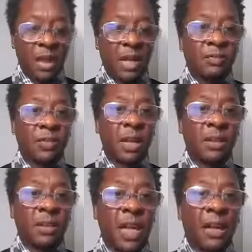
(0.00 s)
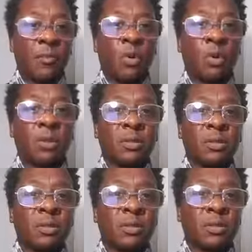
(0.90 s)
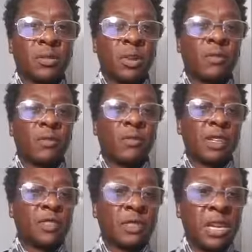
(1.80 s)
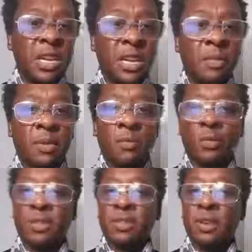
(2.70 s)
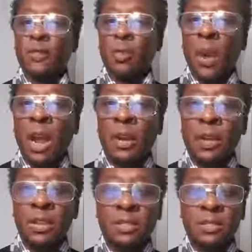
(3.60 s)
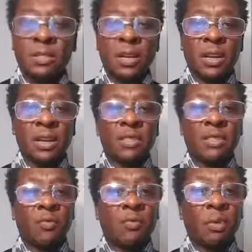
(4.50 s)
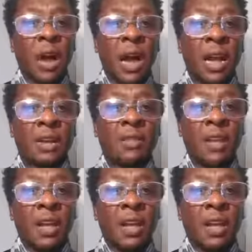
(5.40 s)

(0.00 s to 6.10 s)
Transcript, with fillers: and, and have more self-esteem and more self-awareness and self-pride and,